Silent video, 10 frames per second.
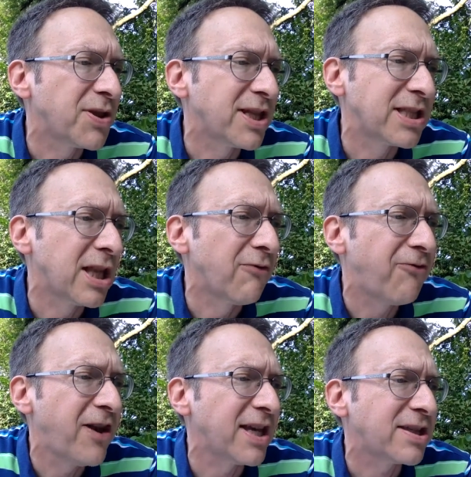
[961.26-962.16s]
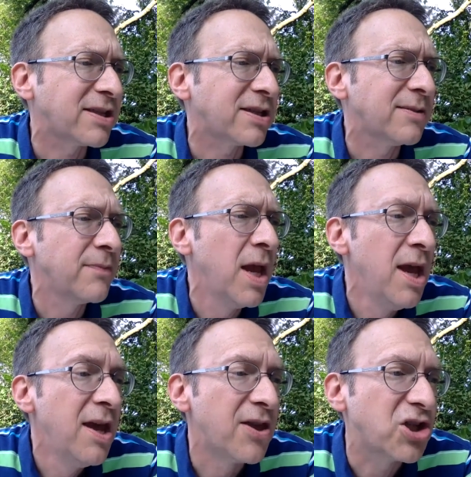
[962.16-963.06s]
with his little fists.
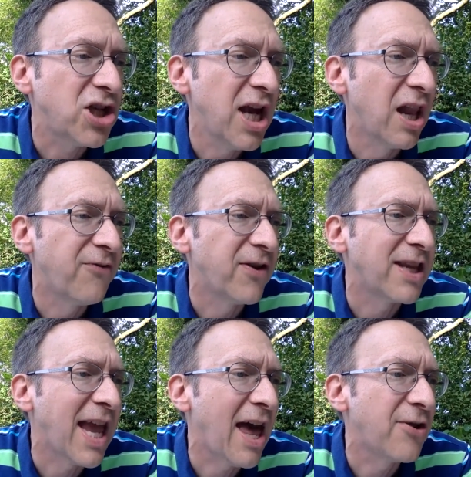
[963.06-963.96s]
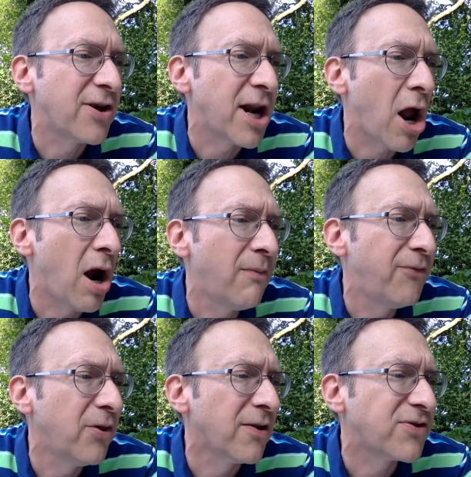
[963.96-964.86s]
The she-elephant gathered an
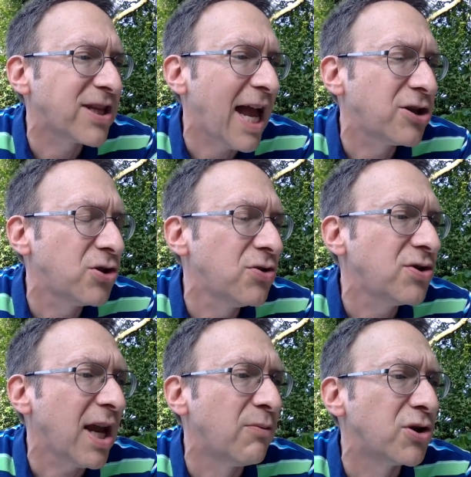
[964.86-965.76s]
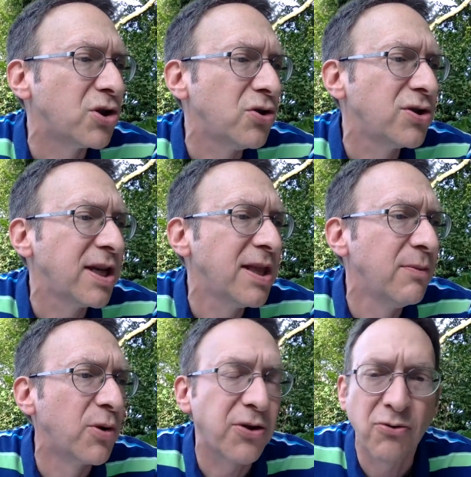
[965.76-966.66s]
armful of statues and was using
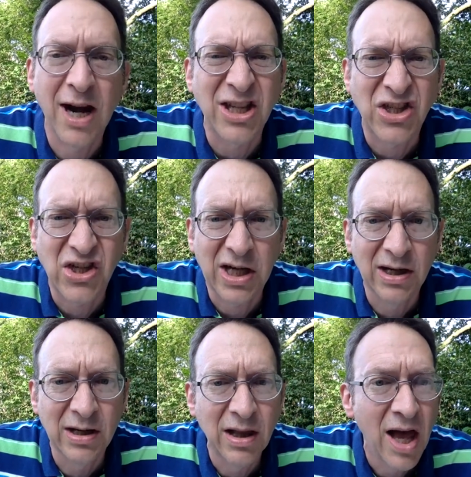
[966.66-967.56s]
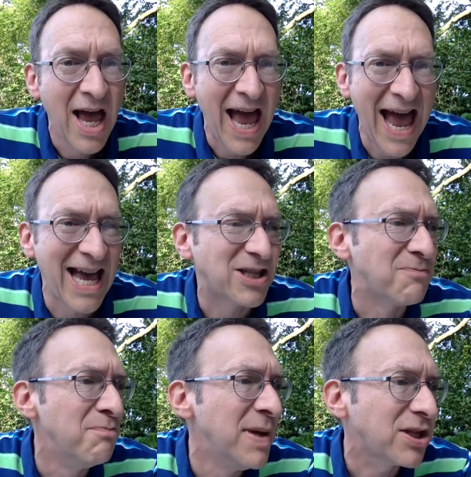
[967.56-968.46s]
them with great skill as
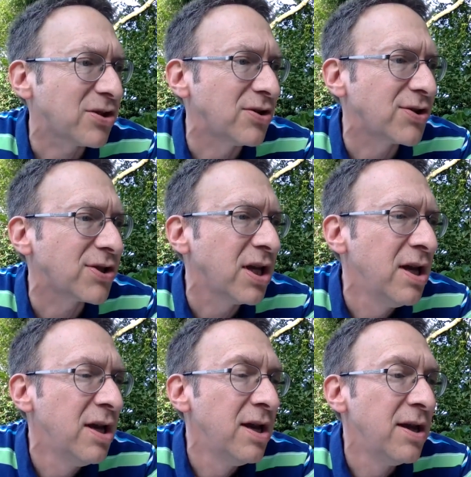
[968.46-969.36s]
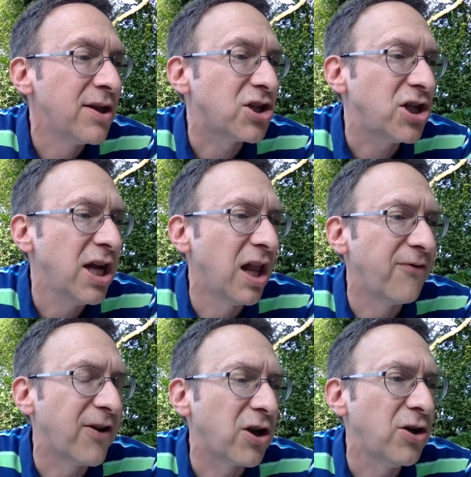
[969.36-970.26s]
missiles. The
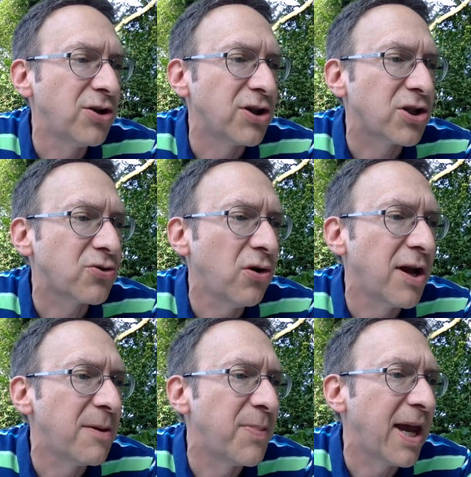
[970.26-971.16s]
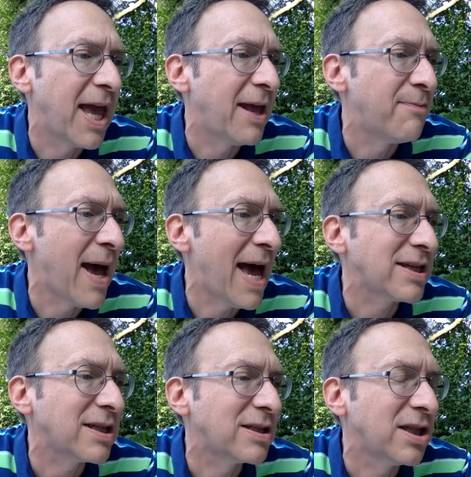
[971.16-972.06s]
she-elephant couldn't destroy the big head
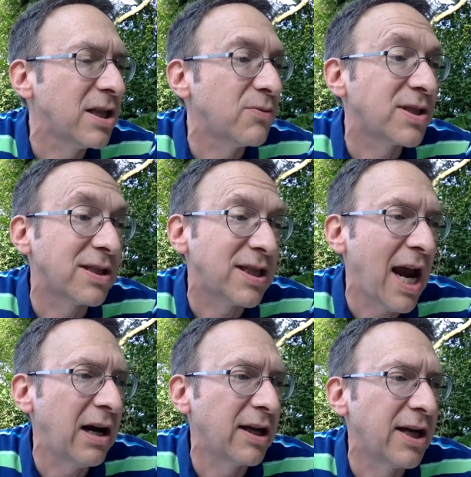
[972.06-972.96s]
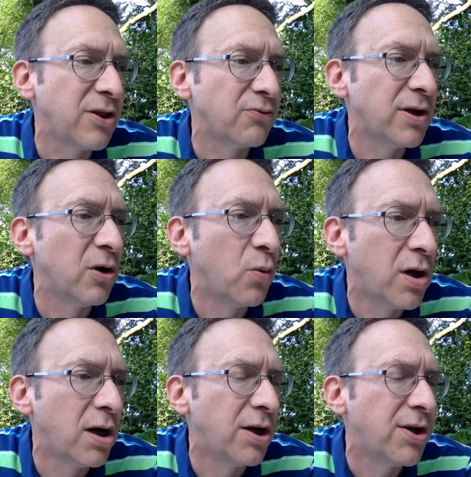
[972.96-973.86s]
mask until it was entirely in the real
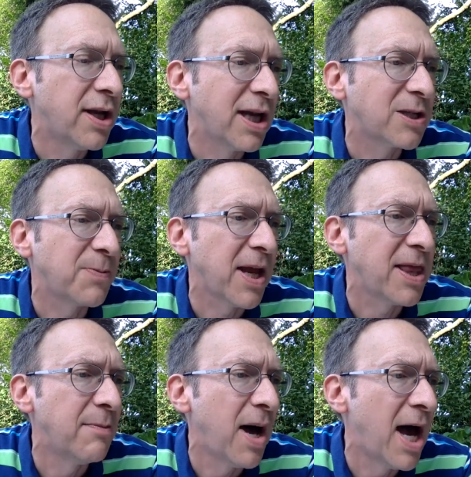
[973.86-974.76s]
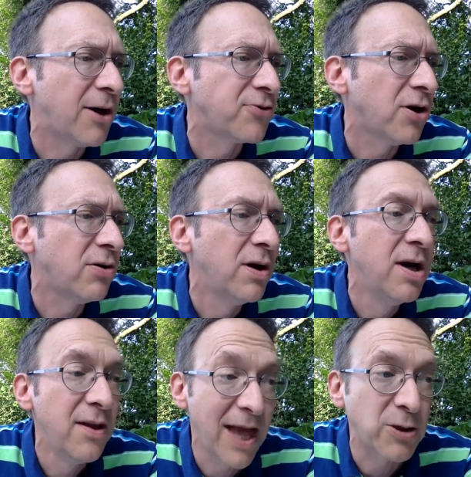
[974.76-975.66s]
world, explained the Mahandro.
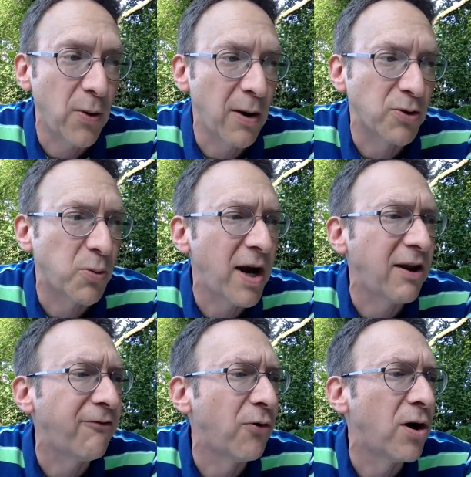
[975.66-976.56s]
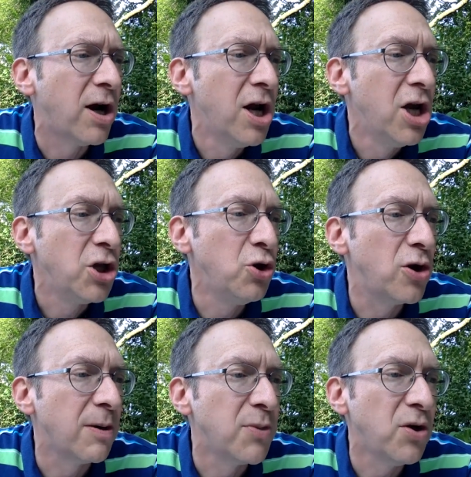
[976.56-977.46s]
That's what I was waiting for.
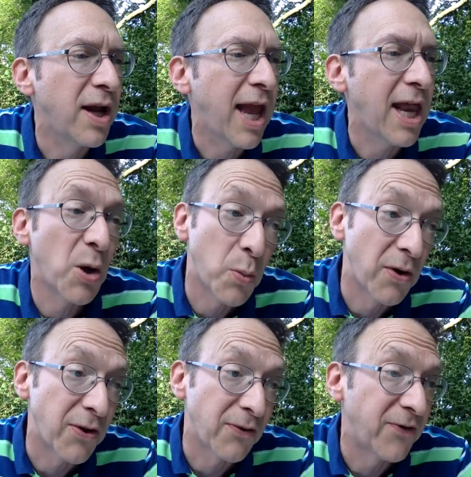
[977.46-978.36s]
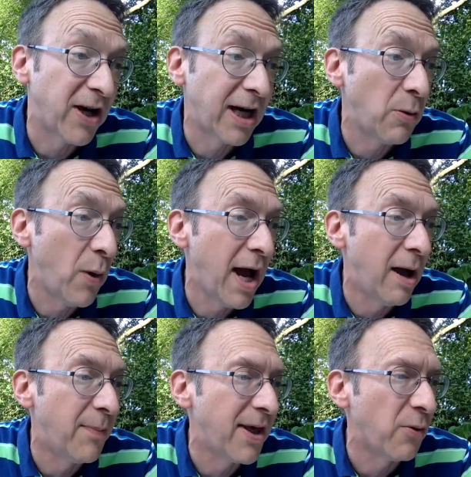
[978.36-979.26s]
You communicated with her very
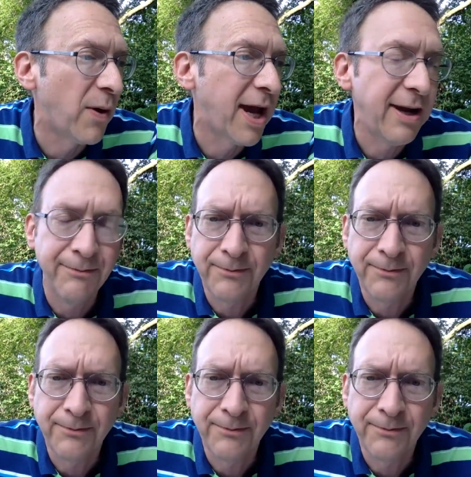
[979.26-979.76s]
well, by the way.